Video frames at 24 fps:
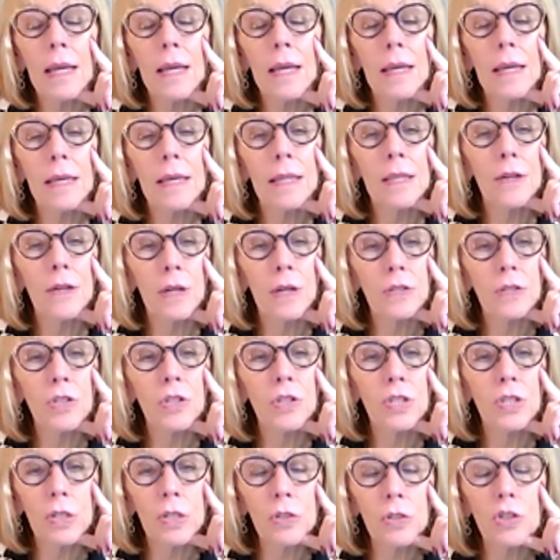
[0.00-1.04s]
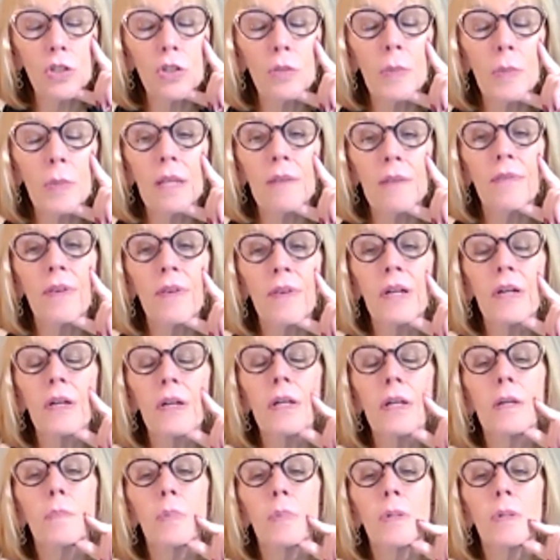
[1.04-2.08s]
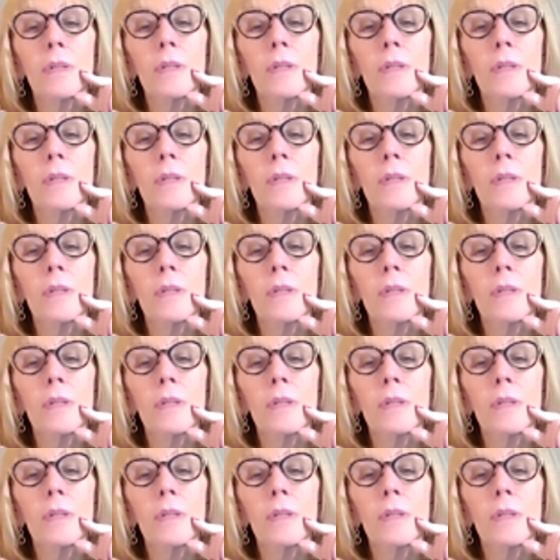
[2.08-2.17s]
There are still too many variables.